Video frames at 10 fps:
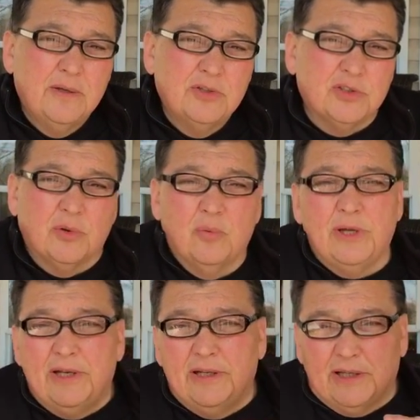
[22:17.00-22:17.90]
So
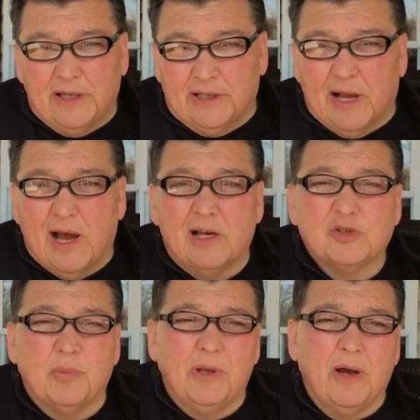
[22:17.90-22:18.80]
we need to get the
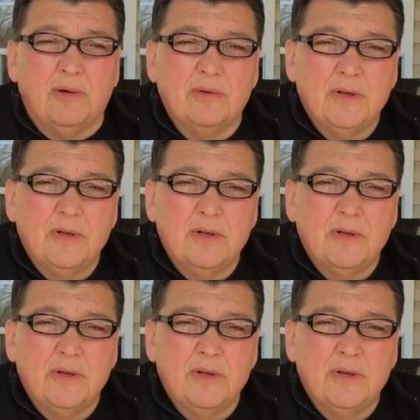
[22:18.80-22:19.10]
gospel out.